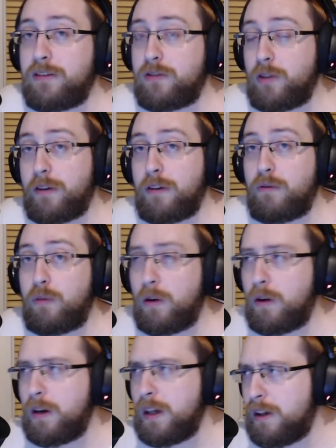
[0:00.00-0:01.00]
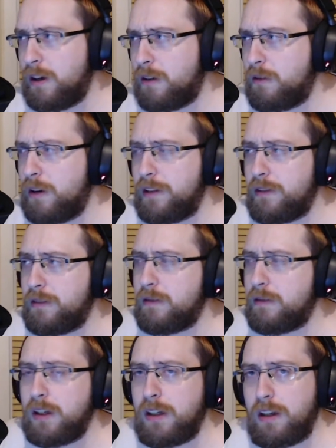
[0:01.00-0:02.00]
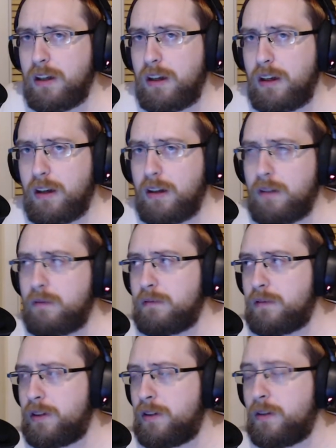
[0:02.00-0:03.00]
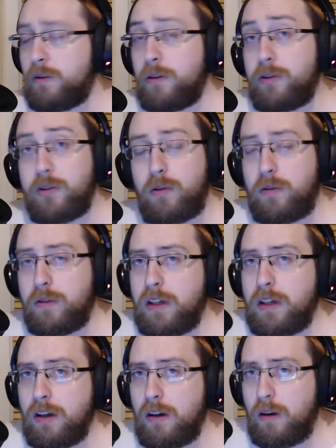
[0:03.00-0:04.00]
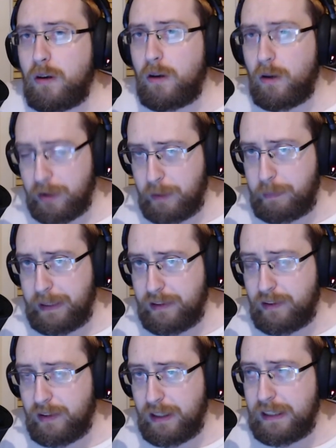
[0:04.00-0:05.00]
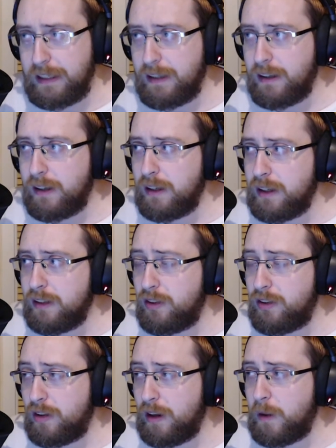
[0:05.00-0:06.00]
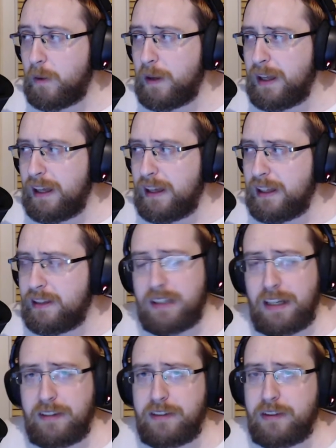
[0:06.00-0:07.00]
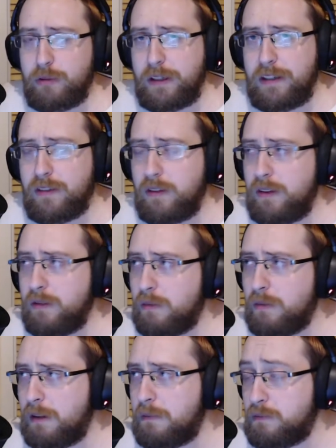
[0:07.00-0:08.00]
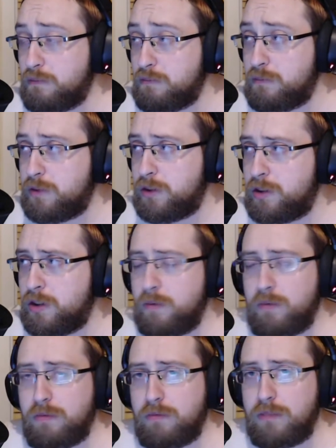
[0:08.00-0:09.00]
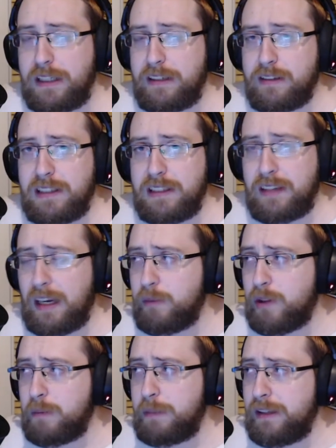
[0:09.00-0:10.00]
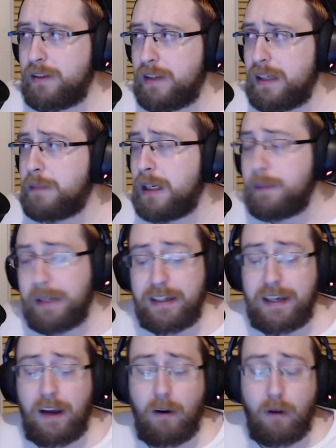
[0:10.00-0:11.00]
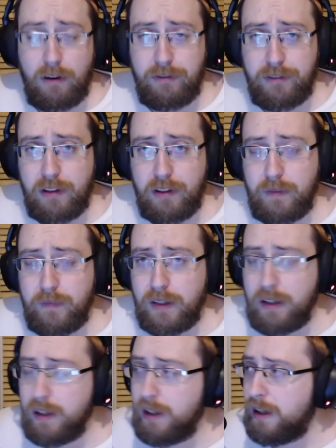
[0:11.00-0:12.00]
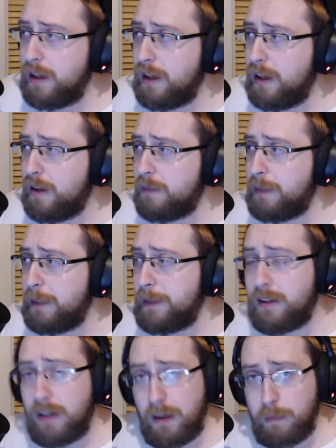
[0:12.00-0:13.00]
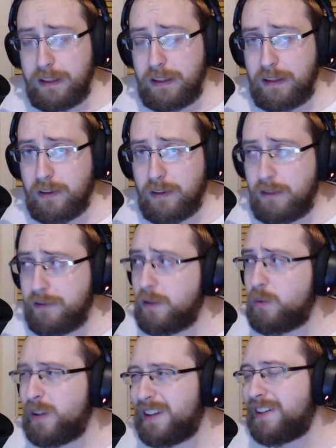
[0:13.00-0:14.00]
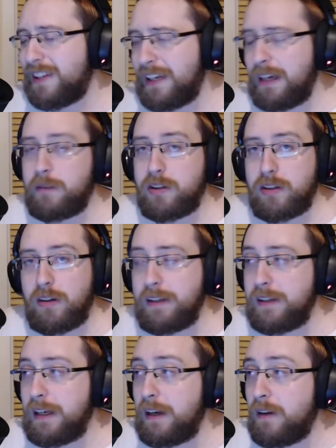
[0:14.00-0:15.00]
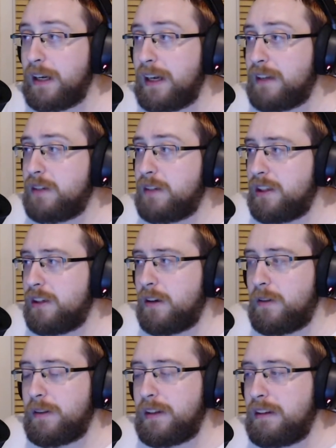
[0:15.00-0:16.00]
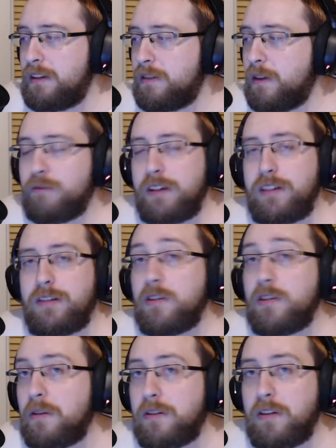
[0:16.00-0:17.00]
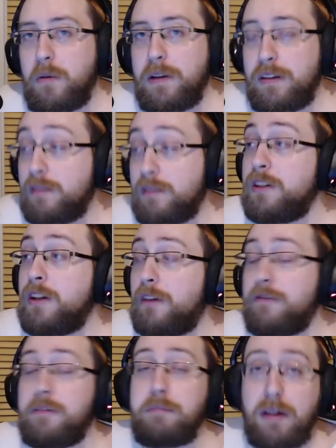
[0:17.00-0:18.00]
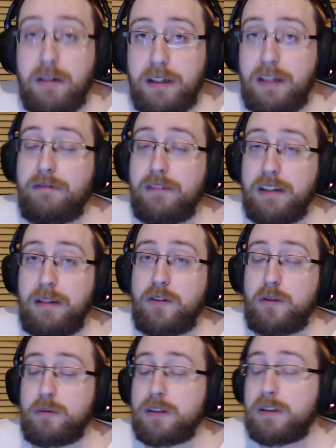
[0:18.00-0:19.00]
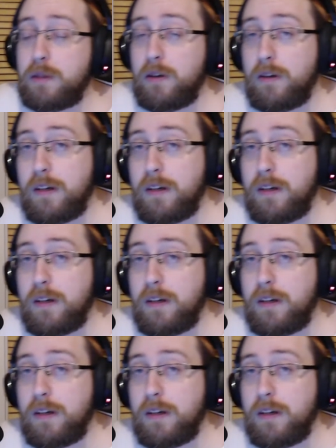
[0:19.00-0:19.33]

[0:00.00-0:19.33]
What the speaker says: God of War, Horizon Zero Dawn on the PC. So it stands to reason to release these games on PC maybe a year after, maybe a couple of years after, once the games die down. And, you know, there's no reason not to. It's another market for them to explore.